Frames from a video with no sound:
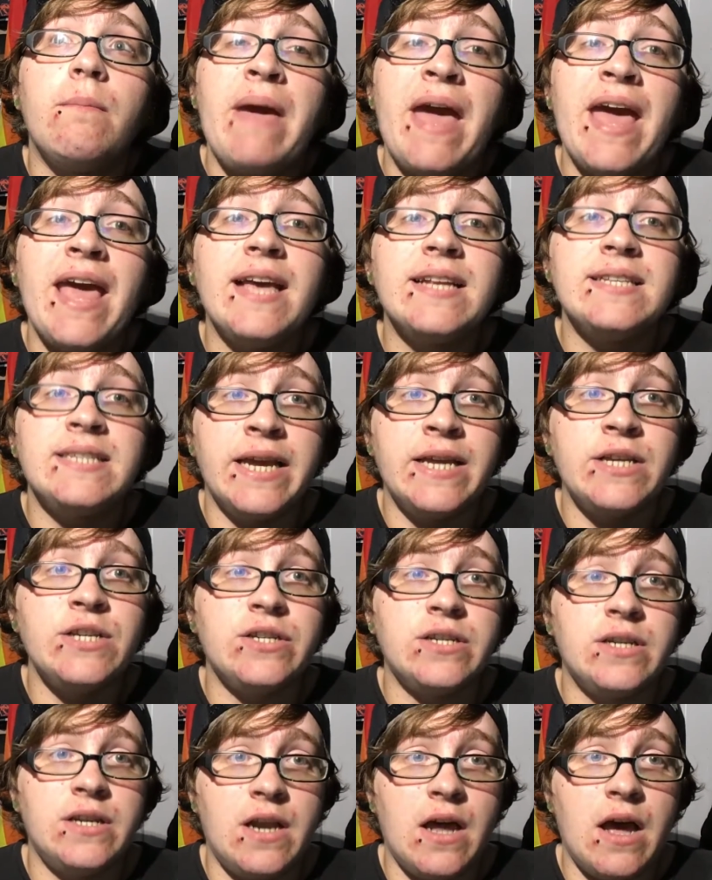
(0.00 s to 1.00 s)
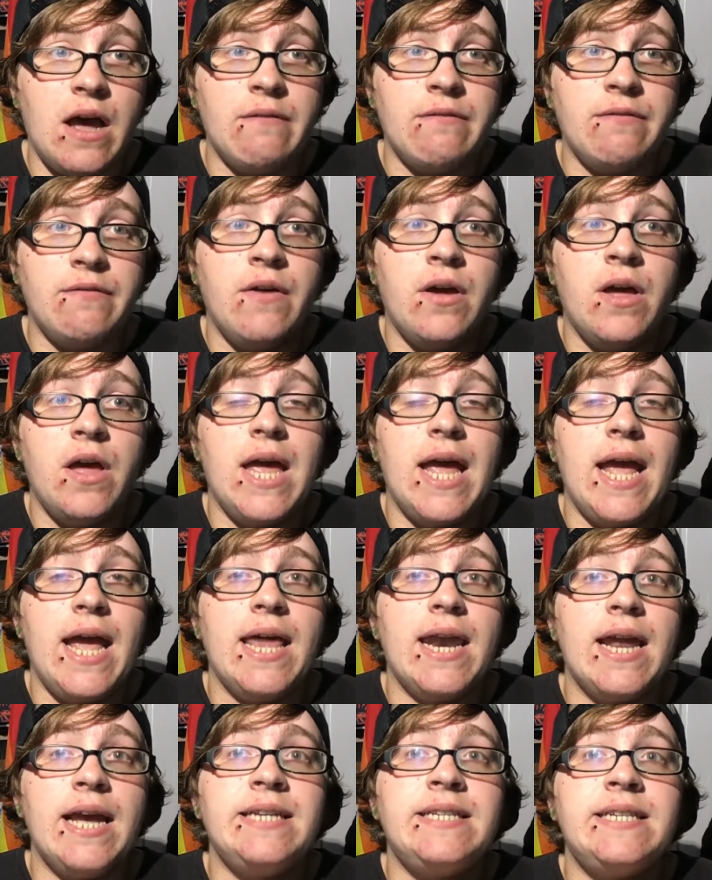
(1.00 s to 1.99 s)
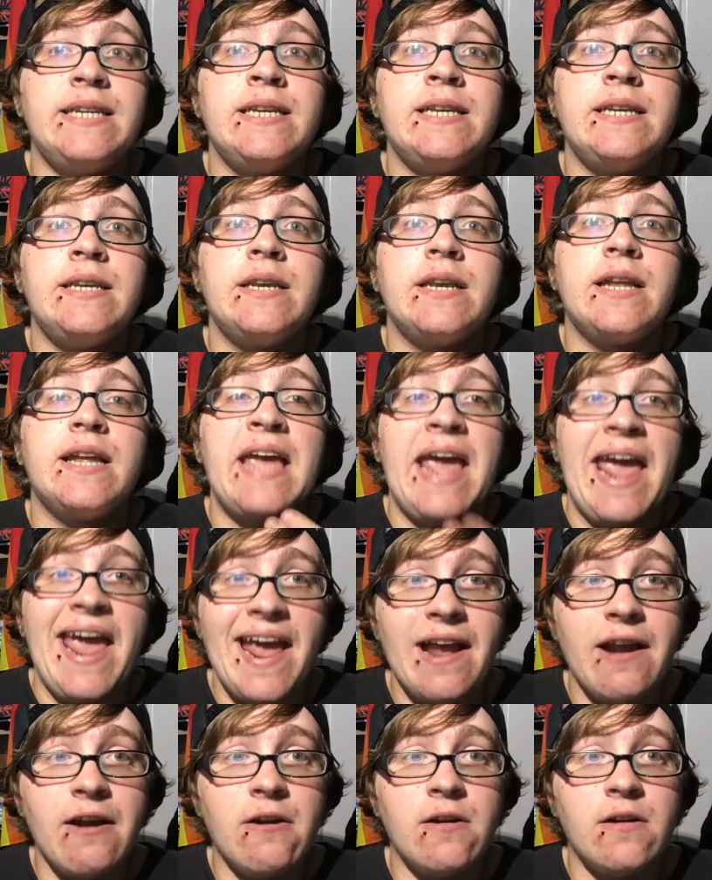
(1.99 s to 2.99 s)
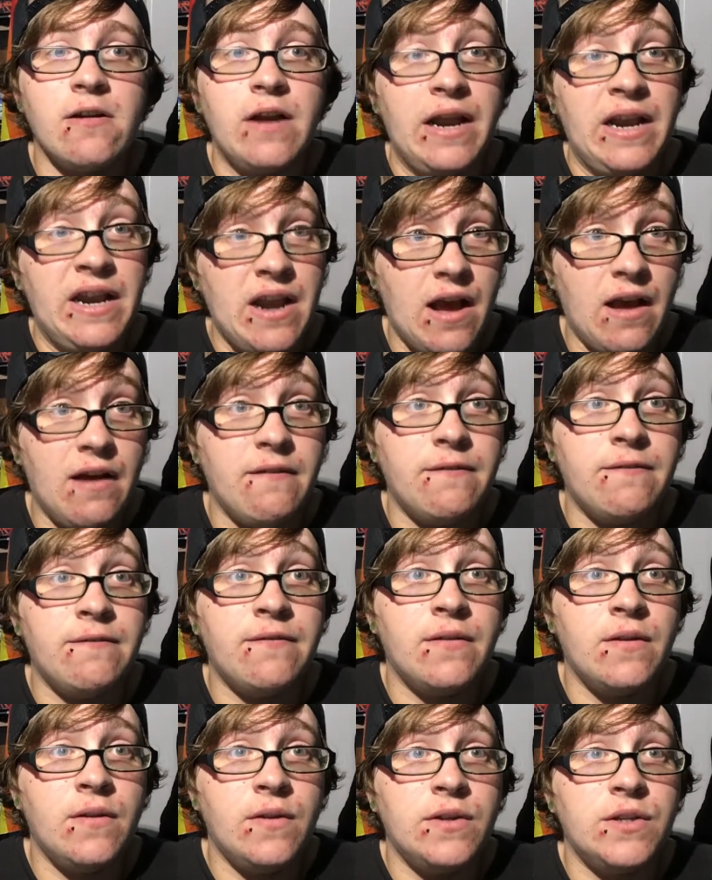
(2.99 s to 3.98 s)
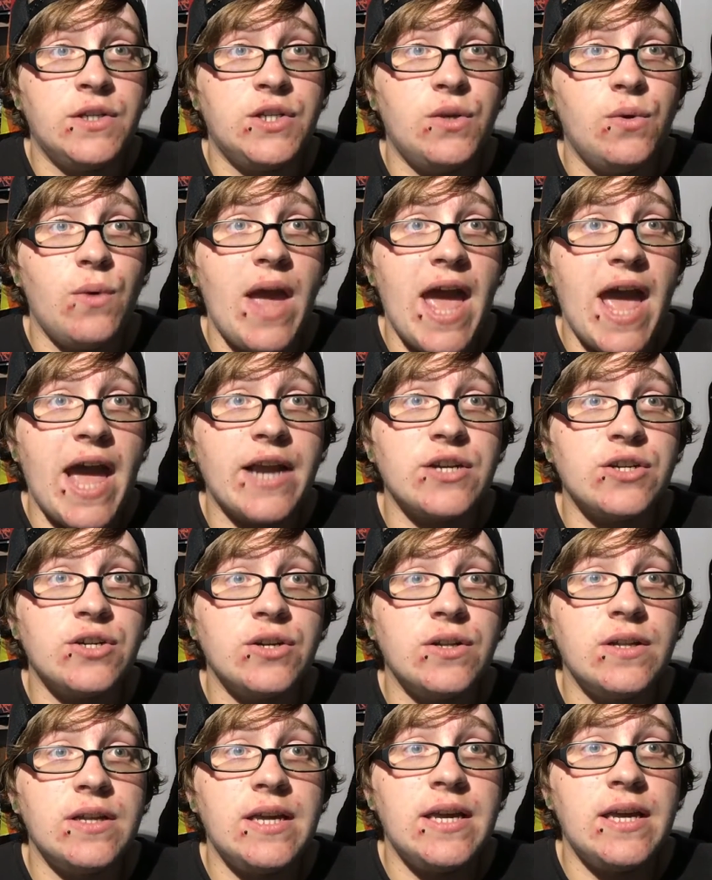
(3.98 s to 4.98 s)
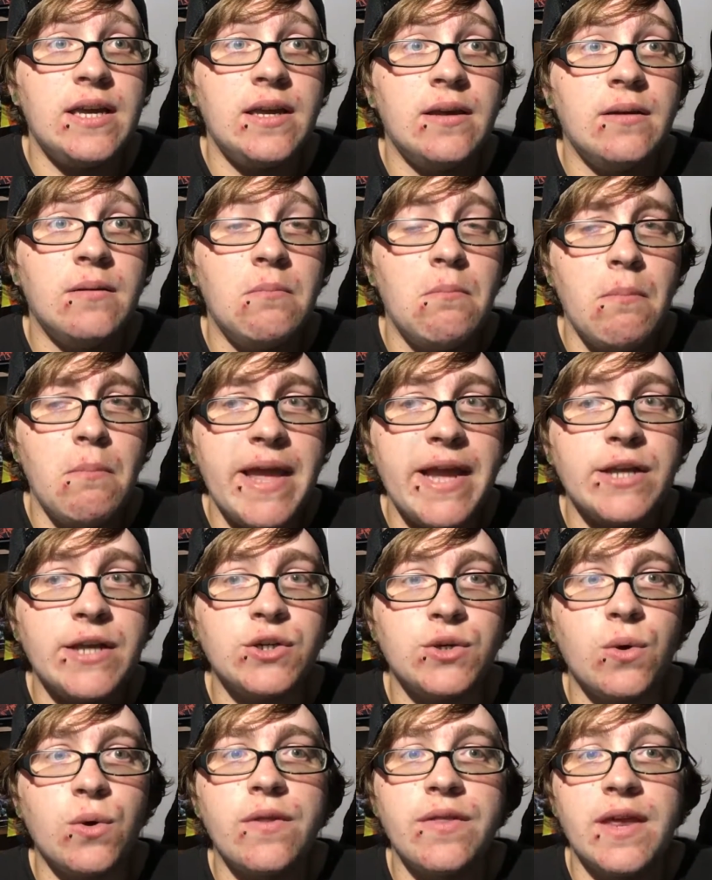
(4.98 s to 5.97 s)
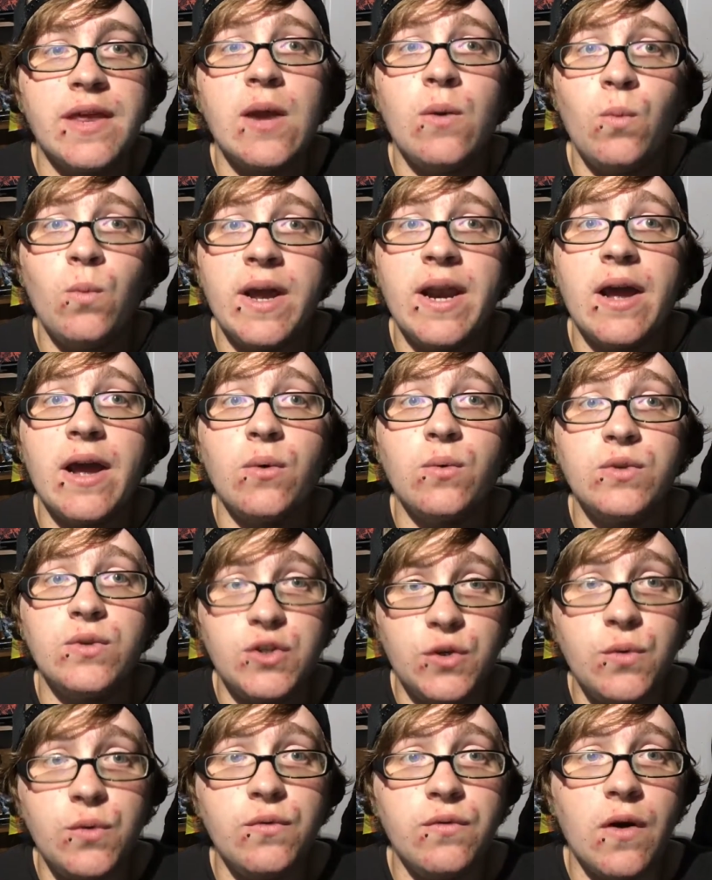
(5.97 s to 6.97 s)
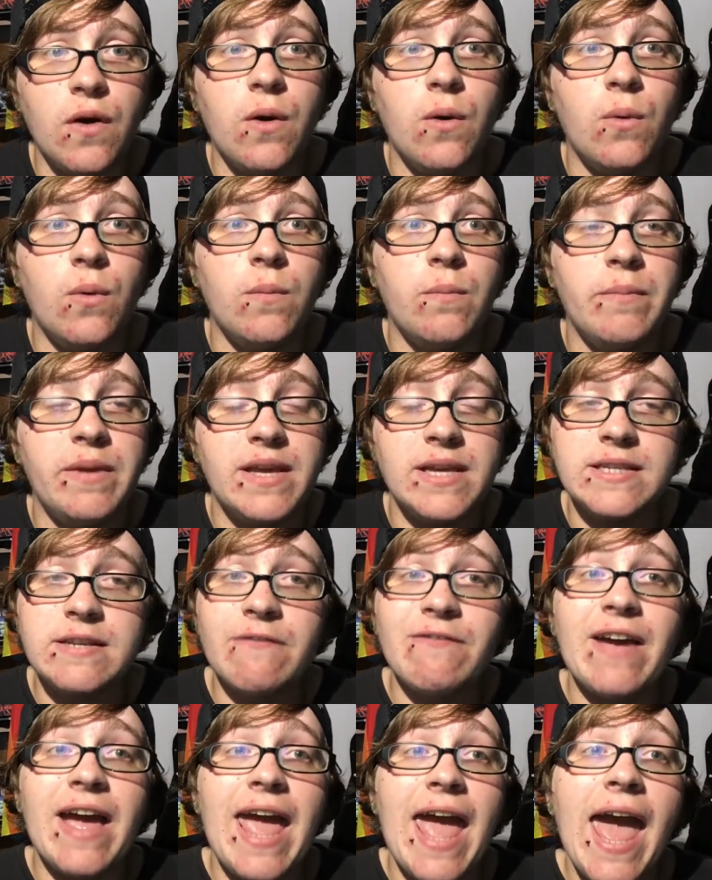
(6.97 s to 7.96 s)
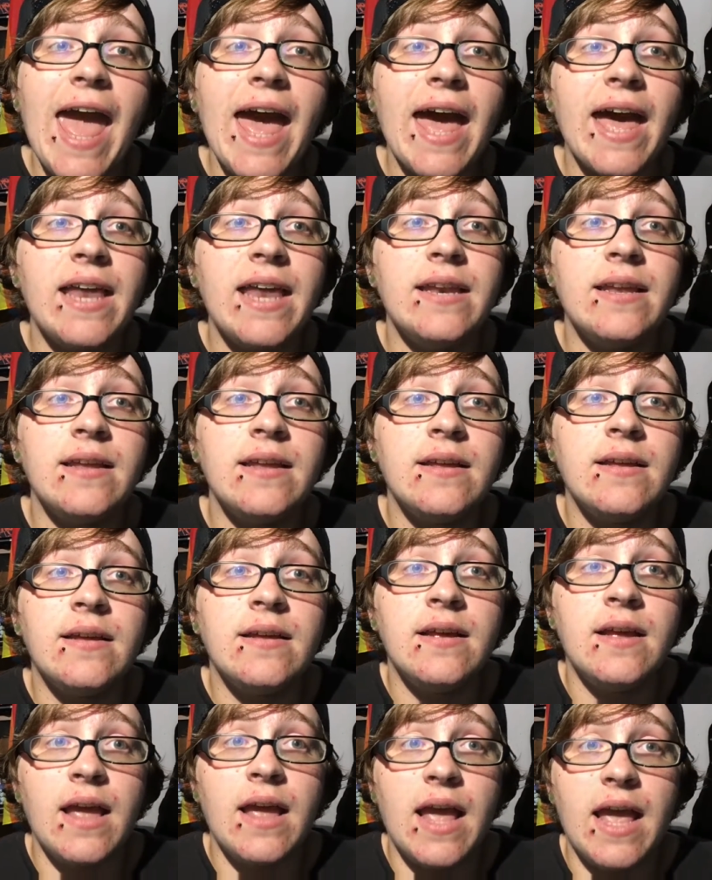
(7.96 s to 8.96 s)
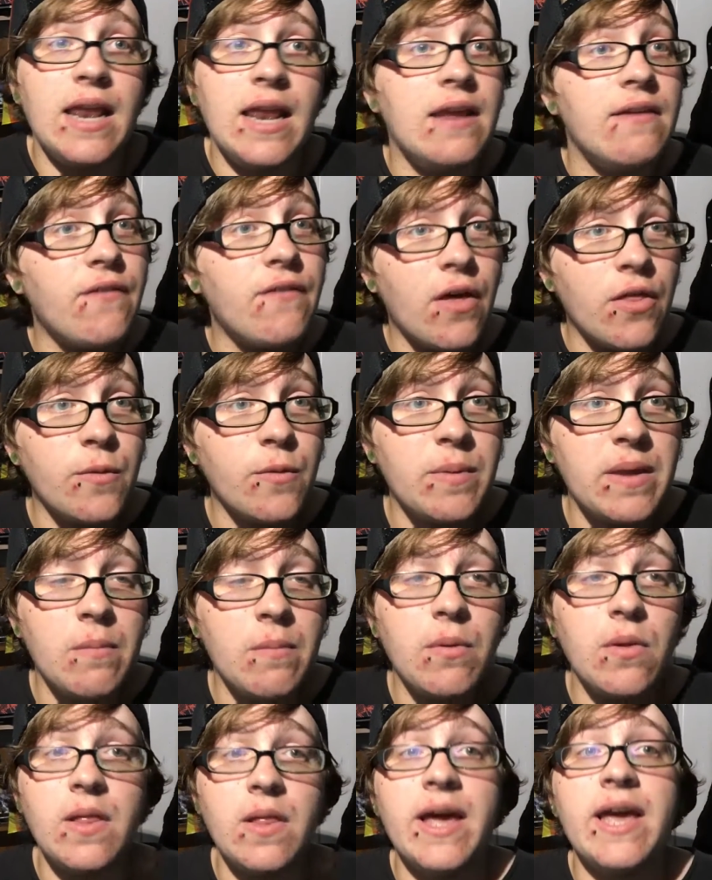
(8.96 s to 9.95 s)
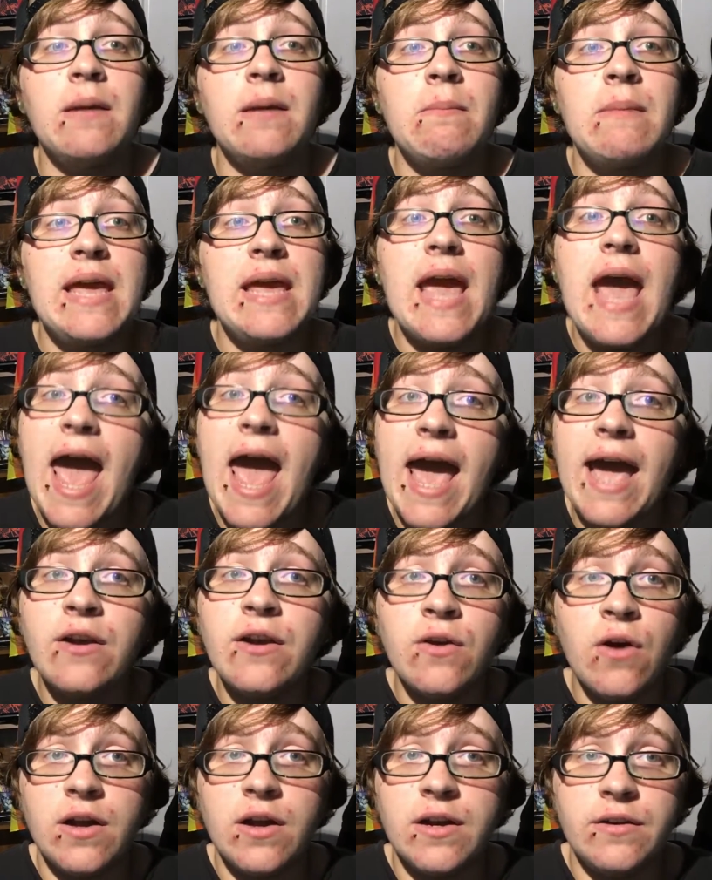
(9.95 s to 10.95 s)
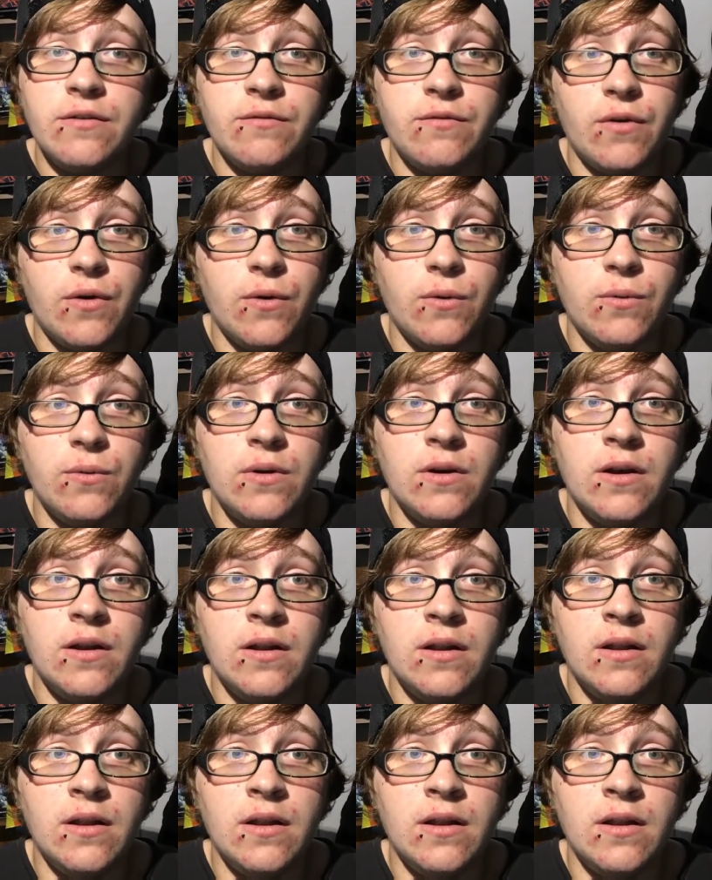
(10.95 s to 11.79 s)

pay attention enough and I didn't care enough to actually make sure that I went out to vote. Because if I had, and if other people like me had gone and vote,